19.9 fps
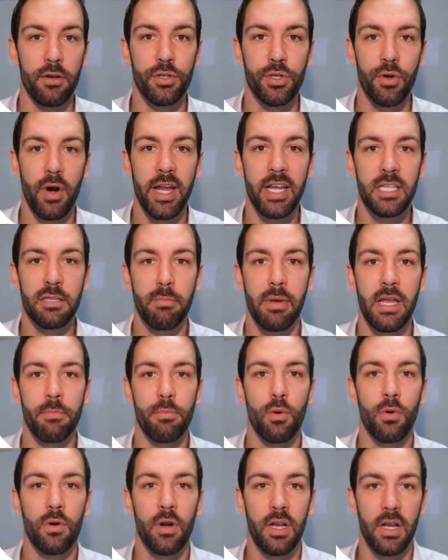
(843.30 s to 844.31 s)

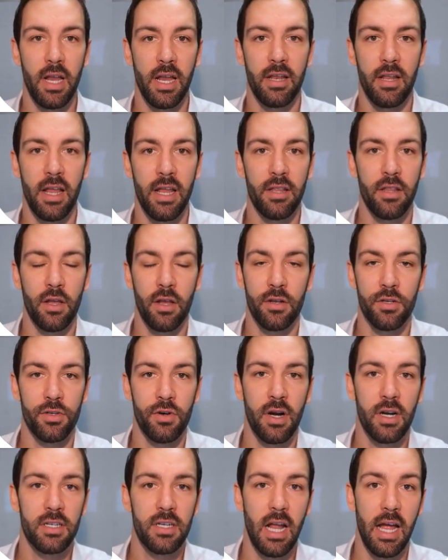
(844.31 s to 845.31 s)
tradespeople in
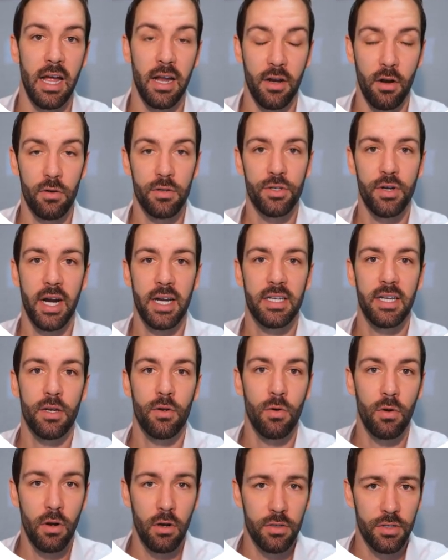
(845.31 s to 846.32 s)
the
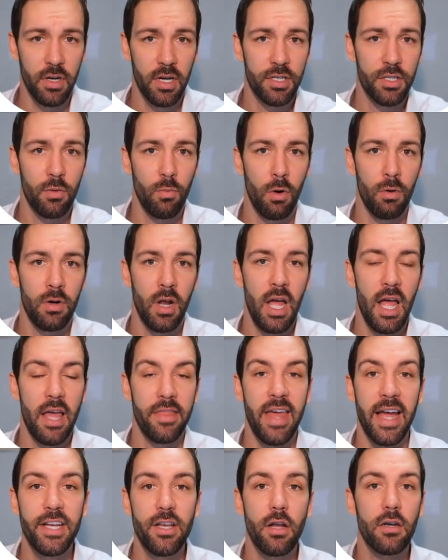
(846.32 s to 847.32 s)
contracting or construction world,
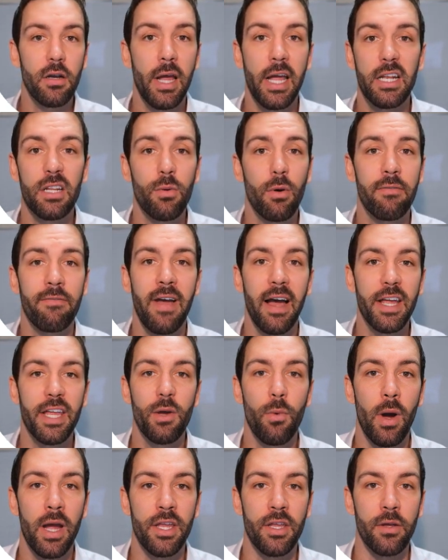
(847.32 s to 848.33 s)
they don't know how to
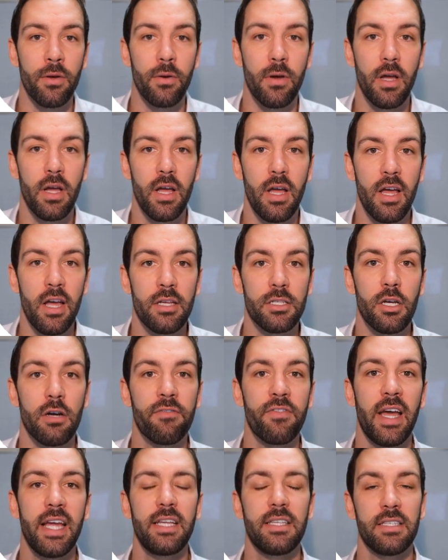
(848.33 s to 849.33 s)
evaluate you. So
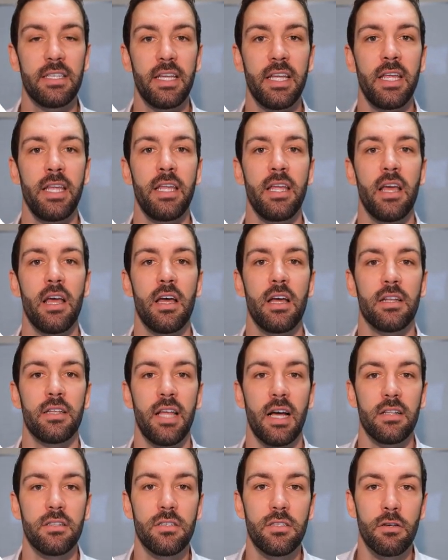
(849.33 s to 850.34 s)
if they see
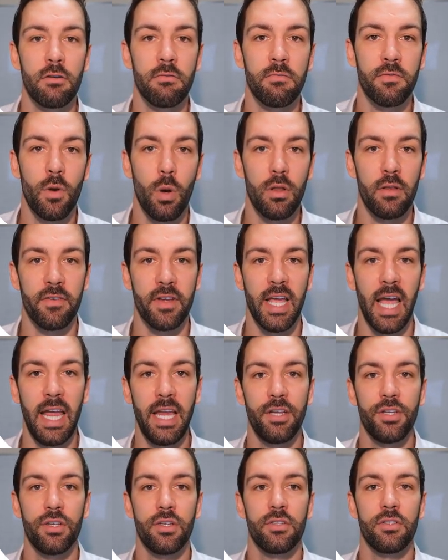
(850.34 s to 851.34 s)
tons of
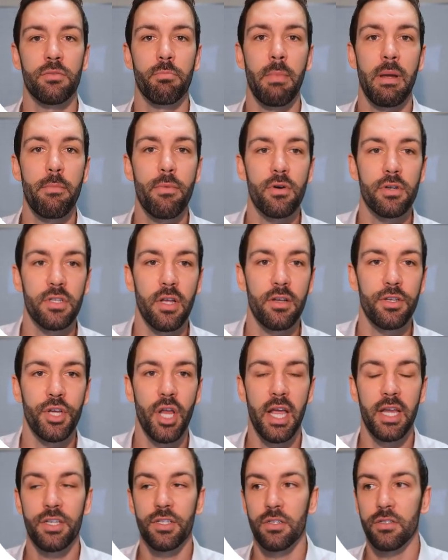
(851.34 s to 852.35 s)
qualifications, member
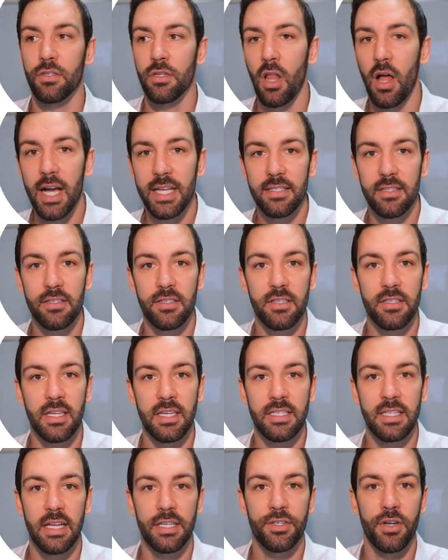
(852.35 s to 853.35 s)
associations, licenses,
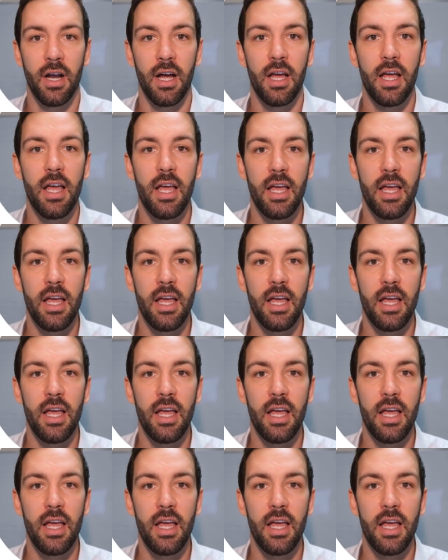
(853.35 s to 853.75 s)
etc.,